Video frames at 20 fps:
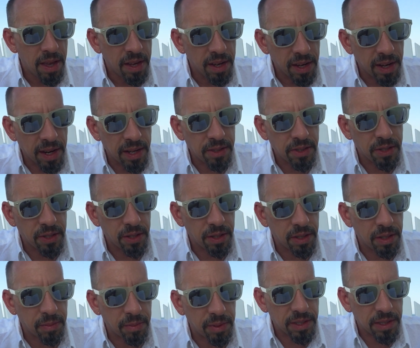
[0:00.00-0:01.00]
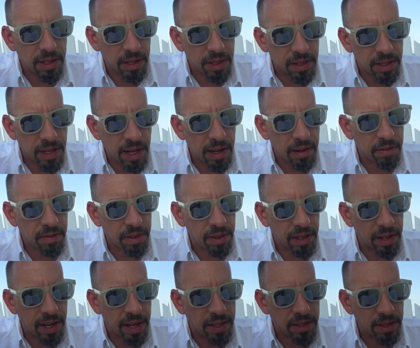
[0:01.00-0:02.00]
He answered set a date for
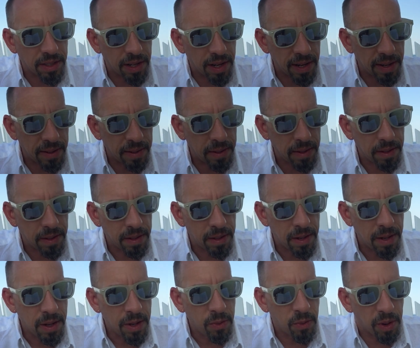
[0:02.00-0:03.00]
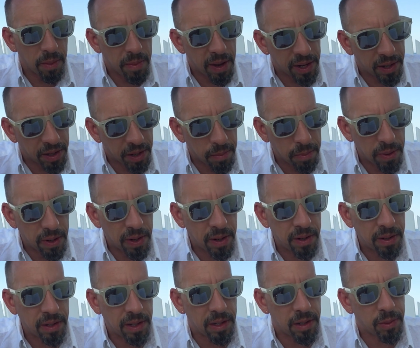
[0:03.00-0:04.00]
the next night. We met in a
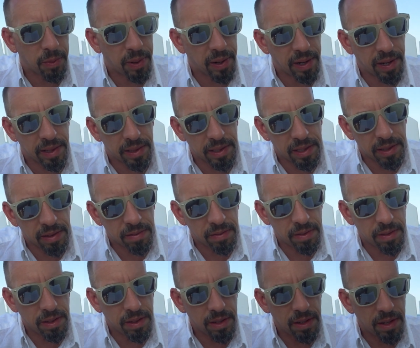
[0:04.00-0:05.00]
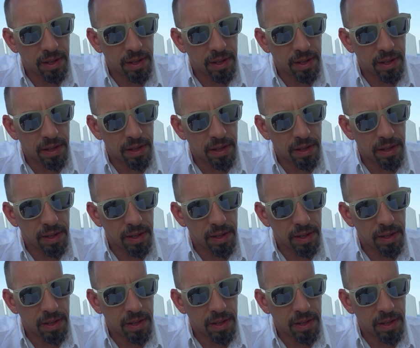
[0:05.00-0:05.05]
bar near where I lived.